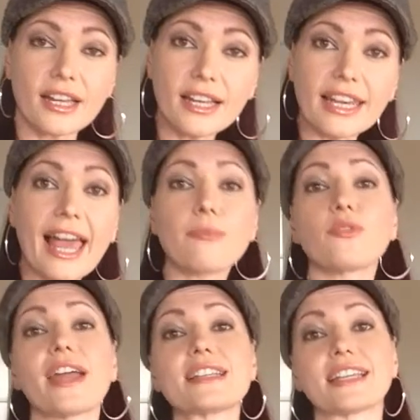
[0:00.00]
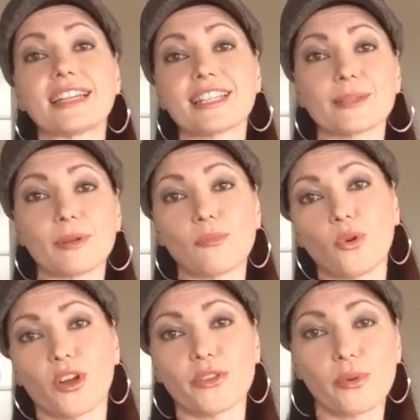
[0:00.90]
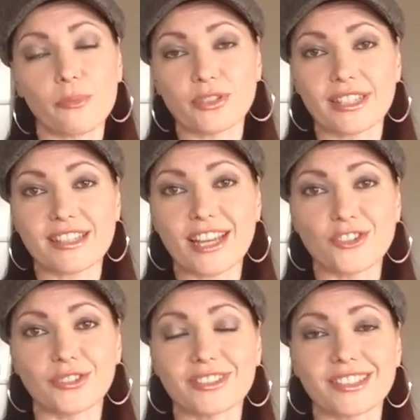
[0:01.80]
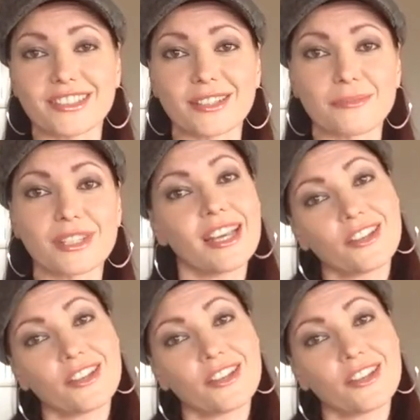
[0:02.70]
elaborating a little bit more on the representational systems.